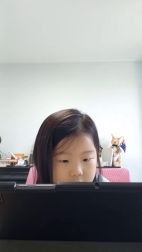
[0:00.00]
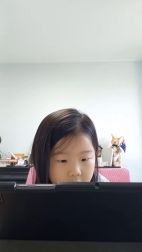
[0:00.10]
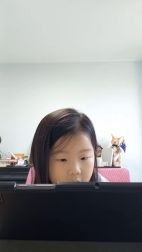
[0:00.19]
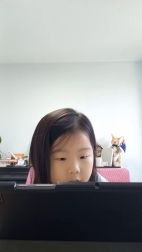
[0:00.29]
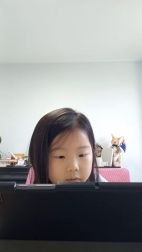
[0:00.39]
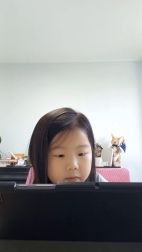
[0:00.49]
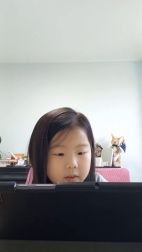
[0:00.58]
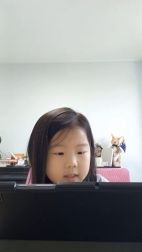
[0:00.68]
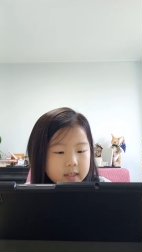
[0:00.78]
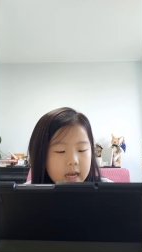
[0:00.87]
off.
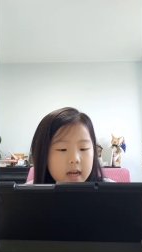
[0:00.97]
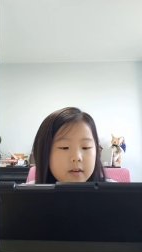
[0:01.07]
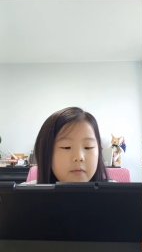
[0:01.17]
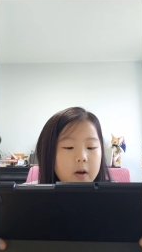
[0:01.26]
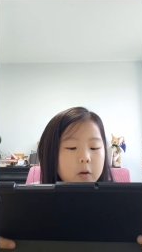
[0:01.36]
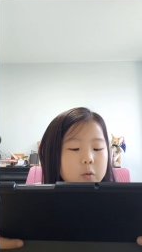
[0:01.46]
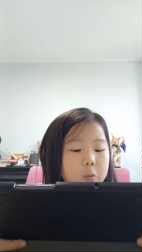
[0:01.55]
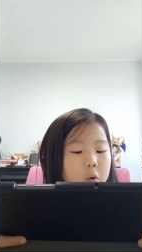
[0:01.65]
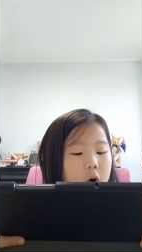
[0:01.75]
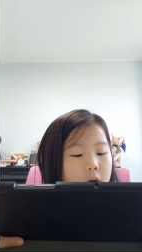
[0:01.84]
The sand felt
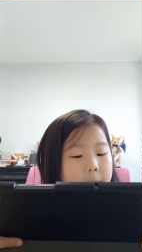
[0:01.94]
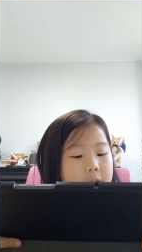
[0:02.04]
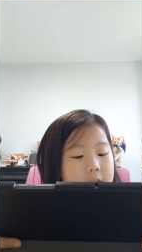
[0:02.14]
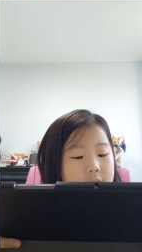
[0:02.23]
warm.